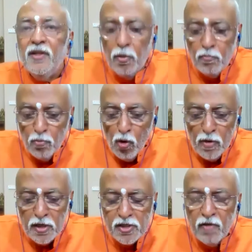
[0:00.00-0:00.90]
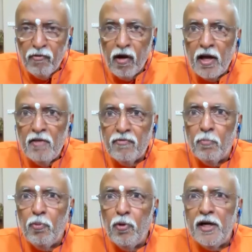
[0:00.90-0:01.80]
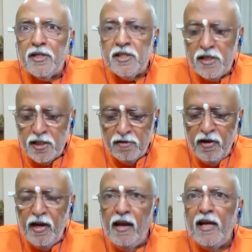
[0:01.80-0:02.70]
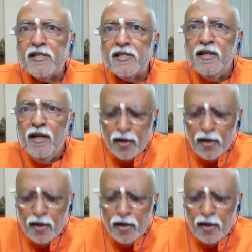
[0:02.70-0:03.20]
The moments of life, the poet says, is very less.